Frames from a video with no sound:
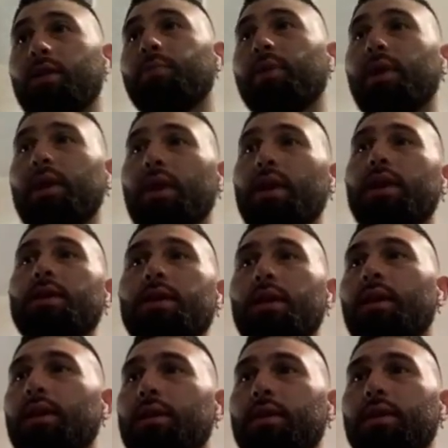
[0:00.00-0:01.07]
pretty easy
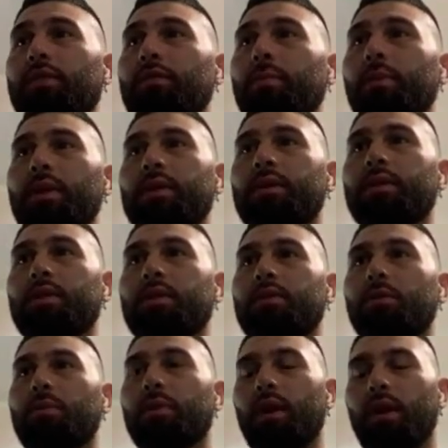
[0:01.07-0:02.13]
because everybody's just
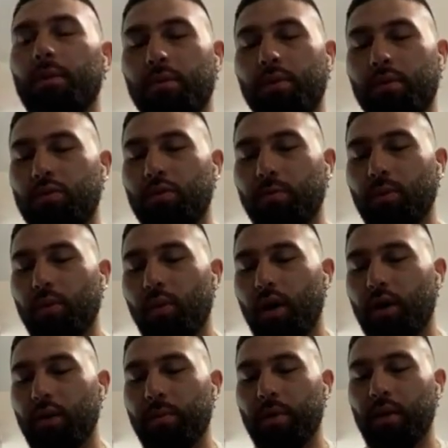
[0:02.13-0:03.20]
super humble, super
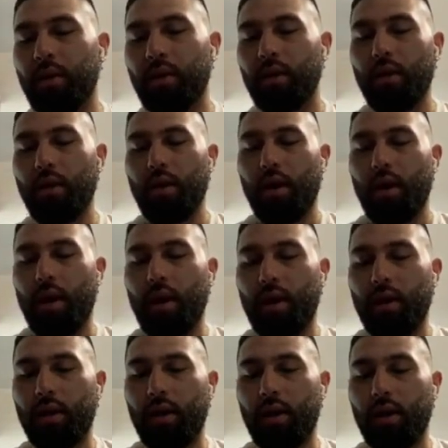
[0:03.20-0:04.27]
welcoming. And,